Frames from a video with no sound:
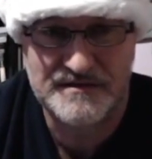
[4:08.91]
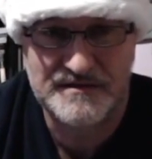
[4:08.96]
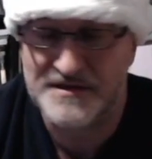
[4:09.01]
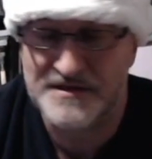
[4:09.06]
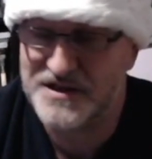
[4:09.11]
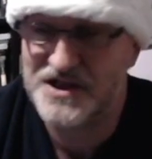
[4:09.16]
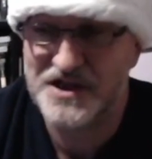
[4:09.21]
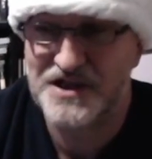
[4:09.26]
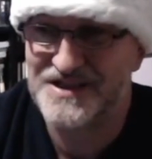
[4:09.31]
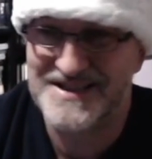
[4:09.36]
It
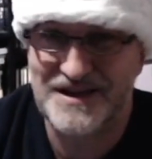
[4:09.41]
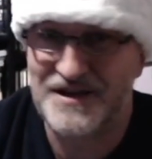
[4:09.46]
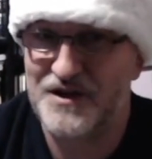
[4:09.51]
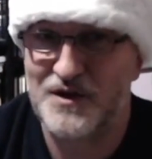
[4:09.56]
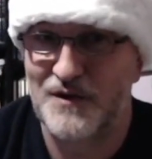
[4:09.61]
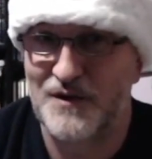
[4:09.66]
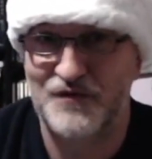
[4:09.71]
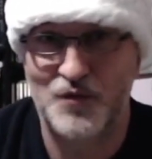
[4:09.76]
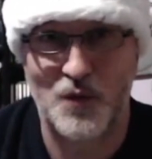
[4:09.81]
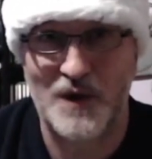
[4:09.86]
turns out you
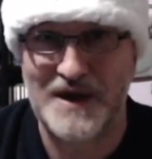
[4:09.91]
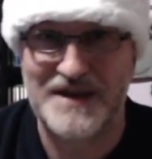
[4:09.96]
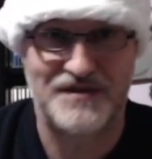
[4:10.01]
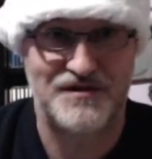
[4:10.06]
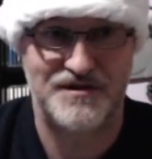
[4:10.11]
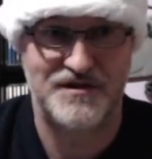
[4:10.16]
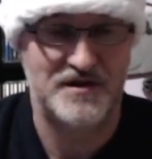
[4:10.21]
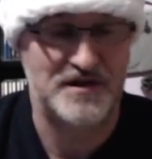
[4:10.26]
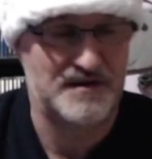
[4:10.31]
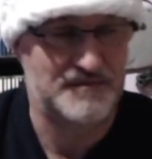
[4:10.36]
don't have to wait
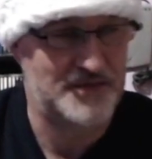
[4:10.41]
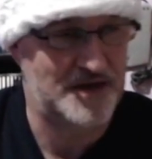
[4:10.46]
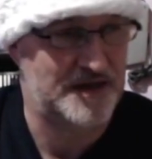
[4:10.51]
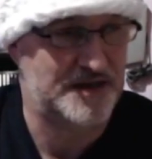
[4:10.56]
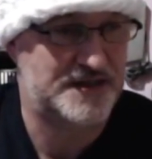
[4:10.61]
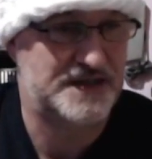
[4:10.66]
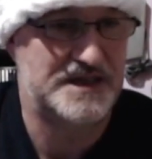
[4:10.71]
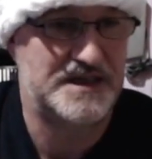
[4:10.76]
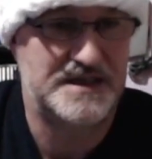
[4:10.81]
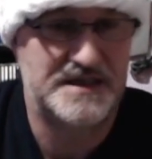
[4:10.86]
30
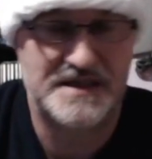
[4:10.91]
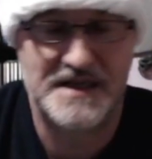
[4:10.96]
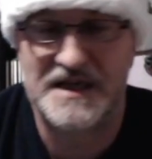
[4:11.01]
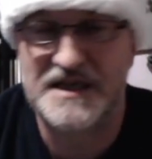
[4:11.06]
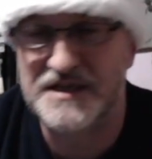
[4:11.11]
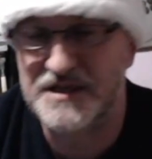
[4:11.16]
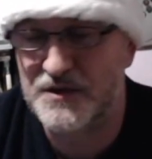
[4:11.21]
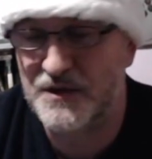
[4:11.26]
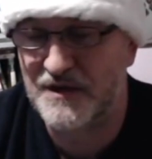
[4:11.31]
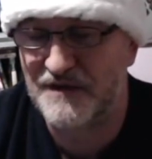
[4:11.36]
minutes these
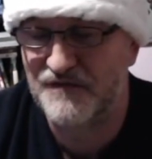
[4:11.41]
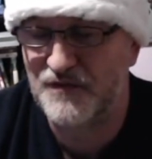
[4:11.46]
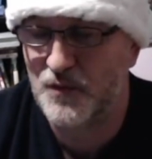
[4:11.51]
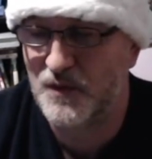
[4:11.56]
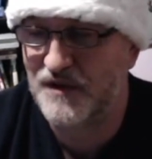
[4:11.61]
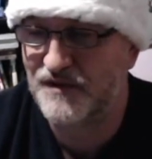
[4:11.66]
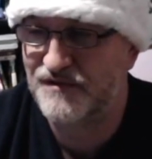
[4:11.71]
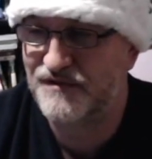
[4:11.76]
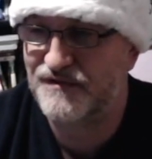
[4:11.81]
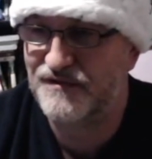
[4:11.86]
days, you have to
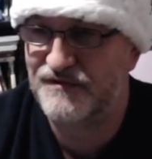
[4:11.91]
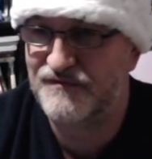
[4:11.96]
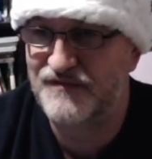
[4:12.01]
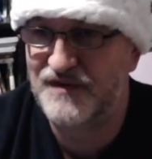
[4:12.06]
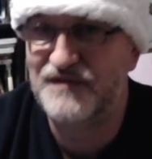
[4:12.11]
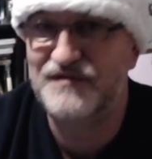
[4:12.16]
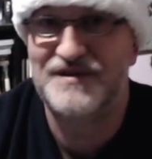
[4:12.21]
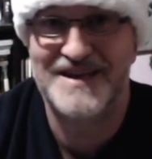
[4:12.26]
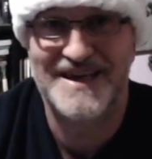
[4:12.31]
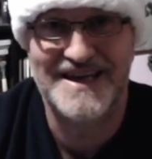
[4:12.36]
wait
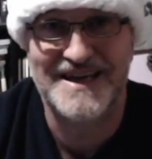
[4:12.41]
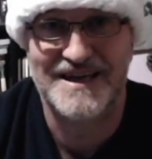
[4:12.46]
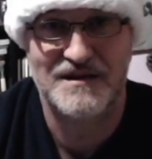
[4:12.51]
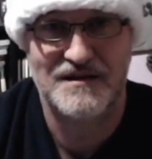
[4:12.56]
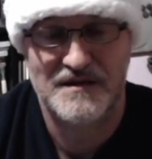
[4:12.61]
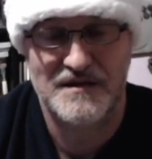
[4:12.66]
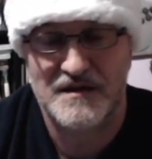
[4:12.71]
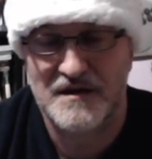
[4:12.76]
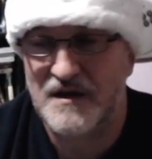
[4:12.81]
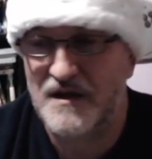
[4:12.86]
15.
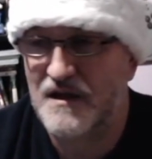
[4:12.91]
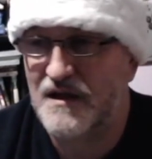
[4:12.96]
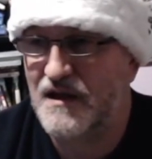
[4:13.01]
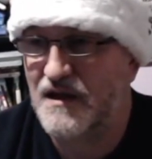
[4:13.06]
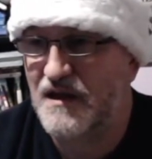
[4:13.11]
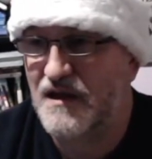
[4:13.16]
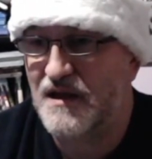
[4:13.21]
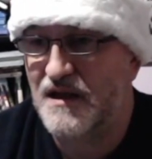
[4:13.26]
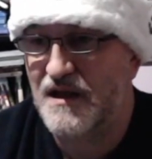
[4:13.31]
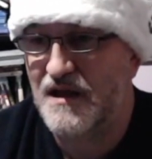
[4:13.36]

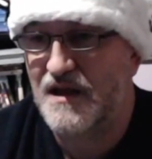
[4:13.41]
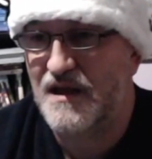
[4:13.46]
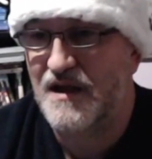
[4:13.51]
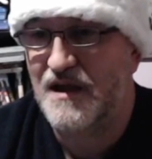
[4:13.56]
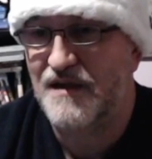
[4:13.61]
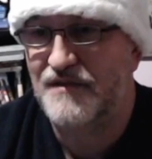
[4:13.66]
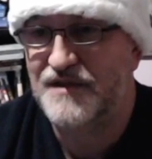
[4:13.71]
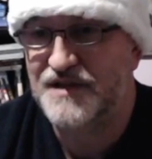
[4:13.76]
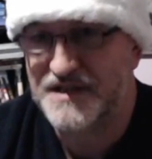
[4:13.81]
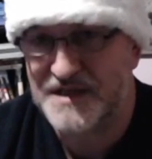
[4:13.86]

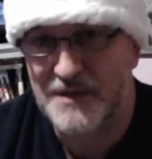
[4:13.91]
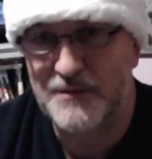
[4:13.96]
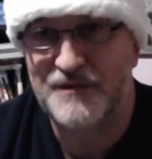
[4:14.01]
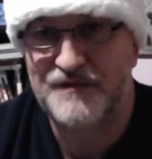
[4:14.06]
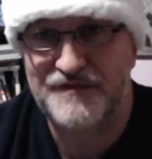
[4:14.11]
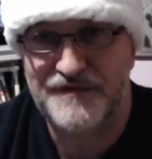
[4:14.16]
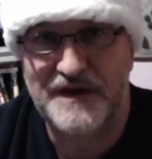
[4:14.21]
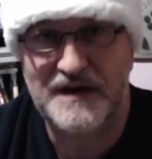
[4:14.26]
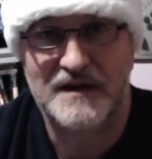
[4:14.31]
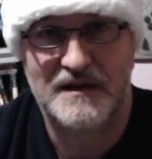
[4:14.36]
There's now a
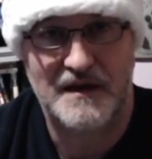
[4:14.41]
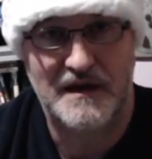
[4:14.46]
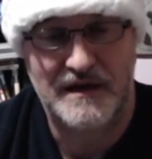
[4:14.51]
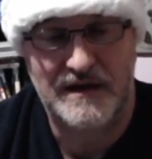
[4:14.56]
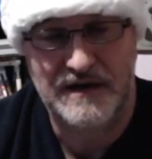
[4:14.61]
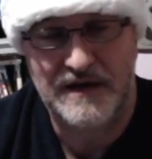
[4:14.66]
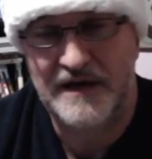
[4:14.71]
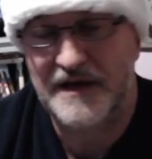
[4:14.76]
faint line.